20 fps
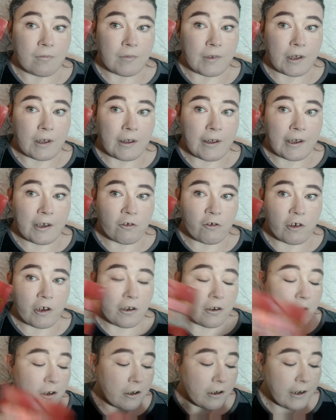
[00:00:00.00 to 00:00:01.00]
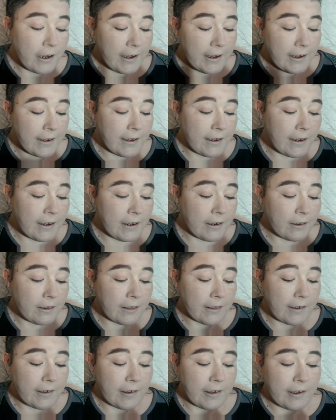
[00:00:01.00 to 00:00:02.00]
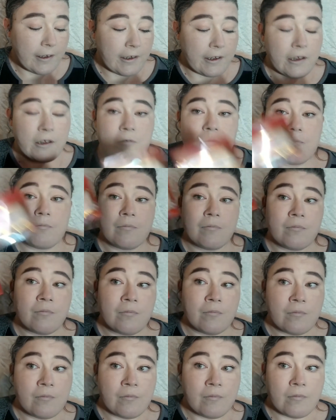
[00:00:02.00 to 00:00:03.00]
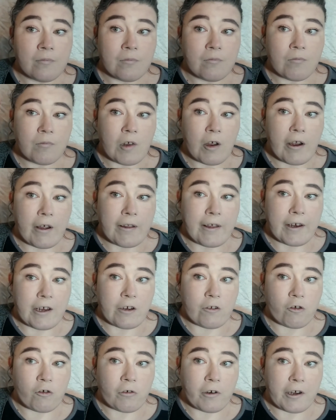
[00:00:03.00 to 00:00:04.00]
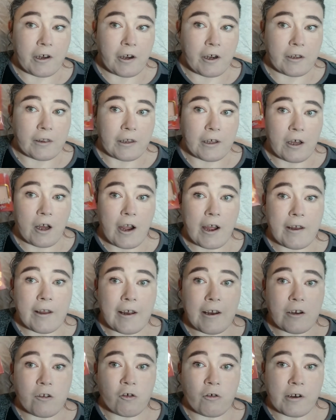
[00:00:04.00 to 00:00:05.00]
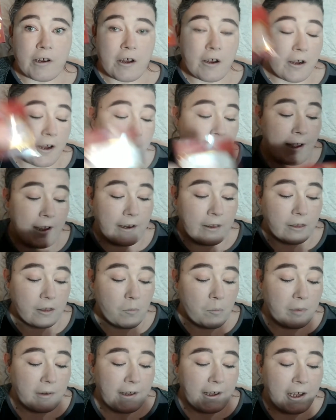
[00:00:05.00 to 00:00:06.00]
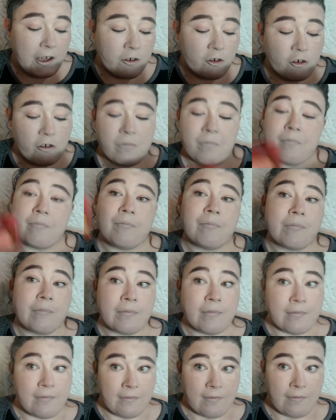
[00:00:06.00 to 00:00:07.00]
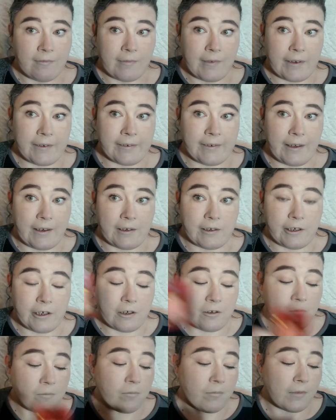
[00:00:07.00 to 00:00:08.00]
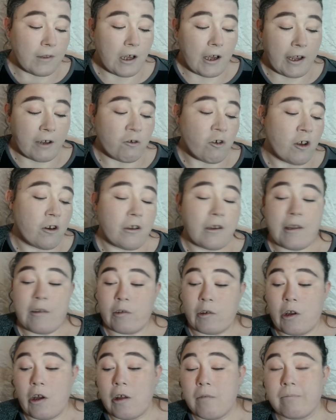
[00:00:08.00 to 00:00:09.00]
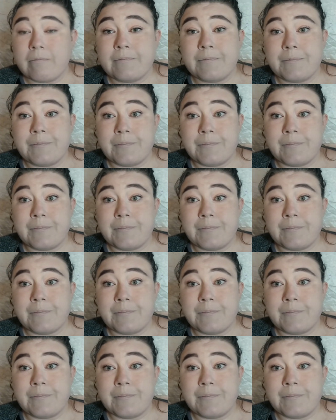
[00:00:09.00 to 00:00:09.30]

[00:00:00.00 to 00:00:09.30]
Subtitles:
the eyeshadow and the highlighting trio. The highlighting trio and the blush are scented. The eyeshadow is not.